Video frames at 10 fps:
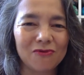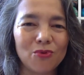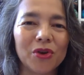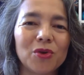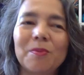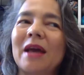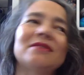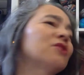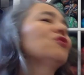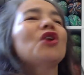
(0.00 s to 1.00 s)
what you pay.
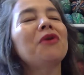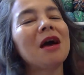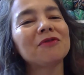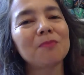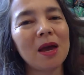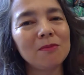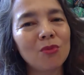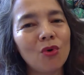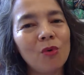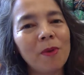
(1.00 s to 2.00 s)
So you don't have to pay
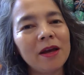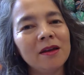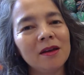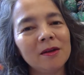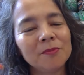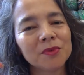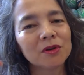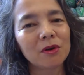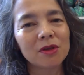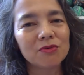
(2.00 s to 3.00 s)
more by
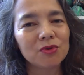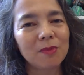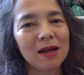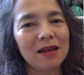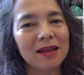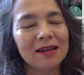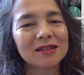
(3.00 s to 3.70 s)
going through my link.